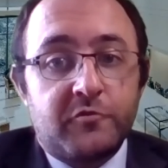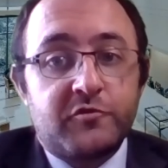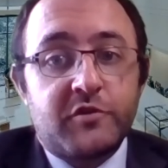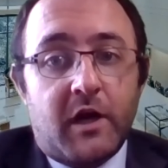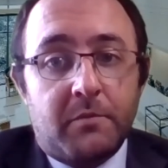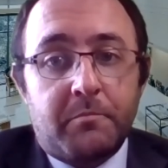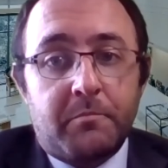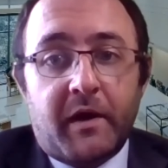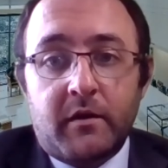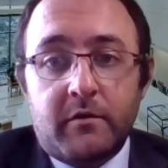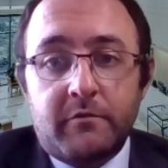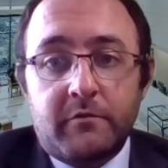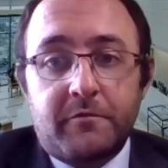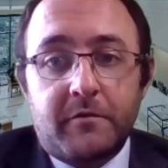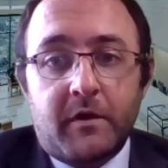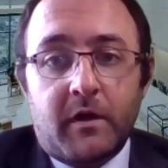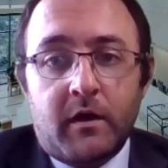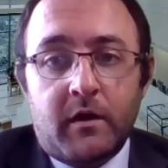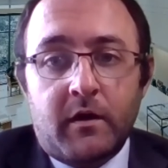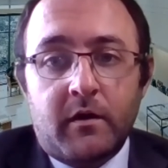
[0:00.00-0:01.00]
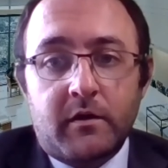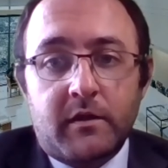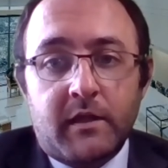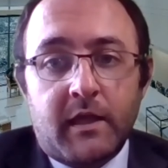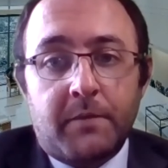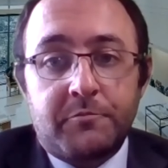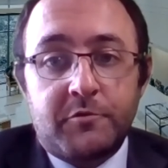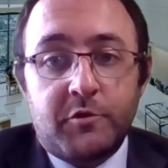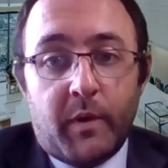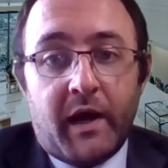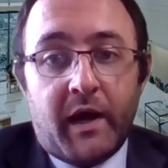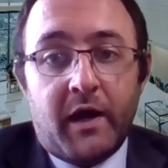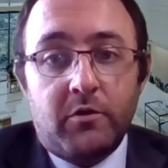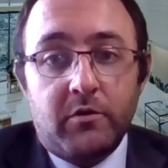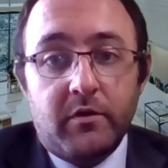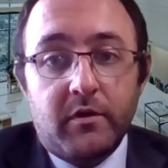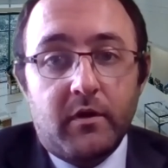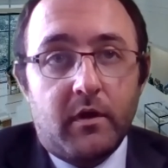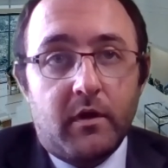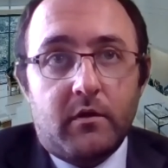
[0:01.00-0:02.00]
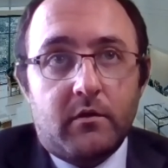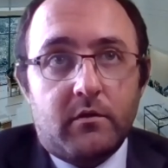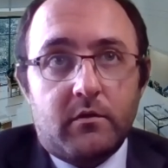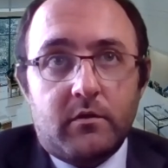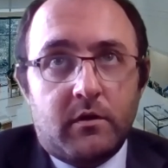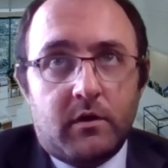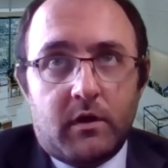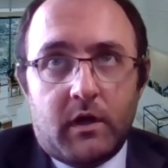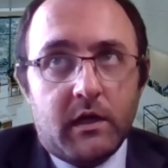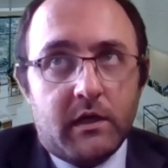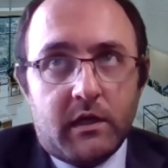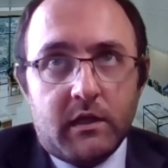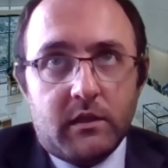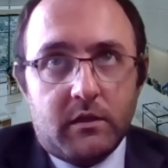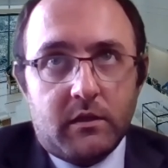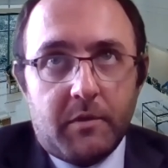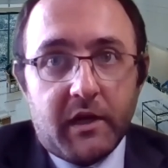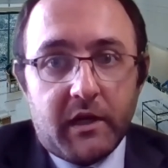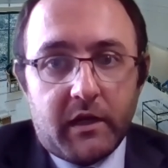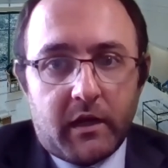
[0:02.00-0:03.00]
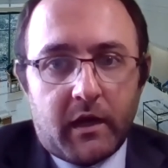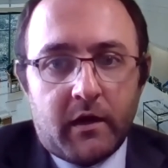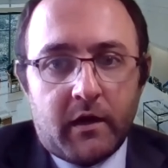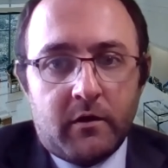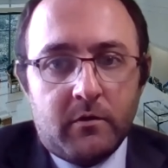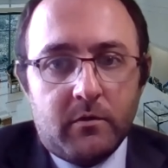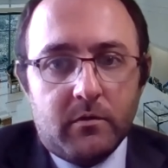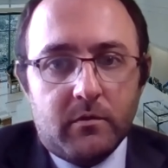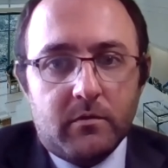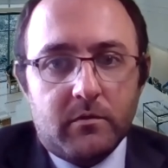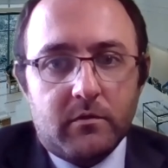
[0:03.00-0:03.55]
job might have kept you out, you're not getting the money now.